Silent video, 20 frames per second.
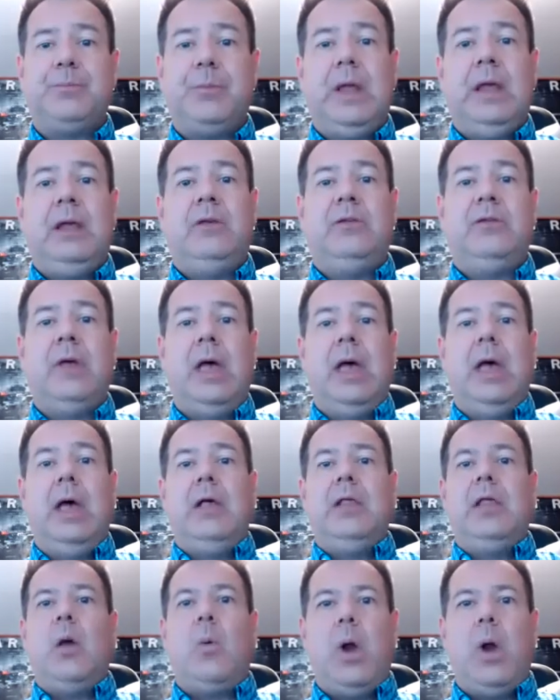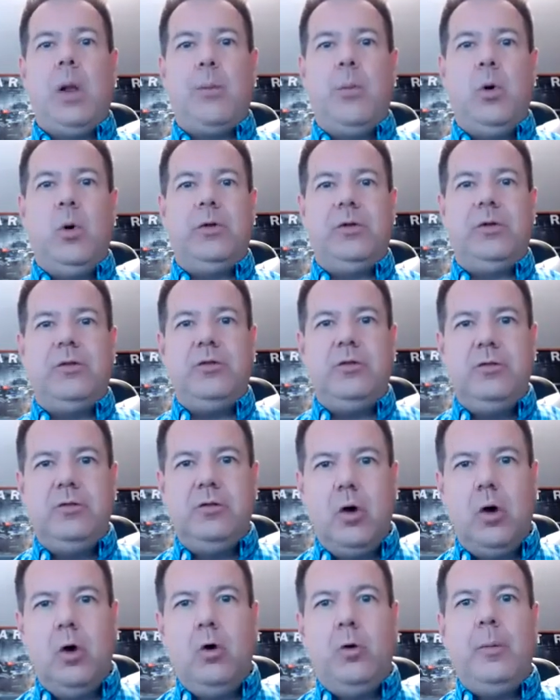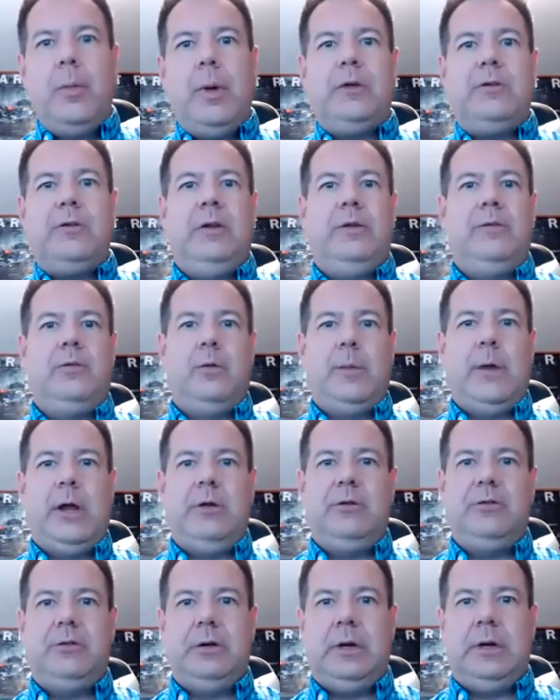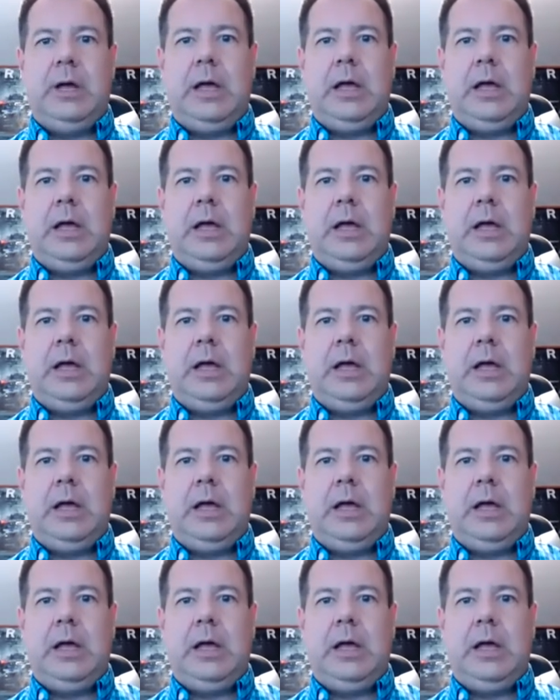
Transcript: is they want to put so much information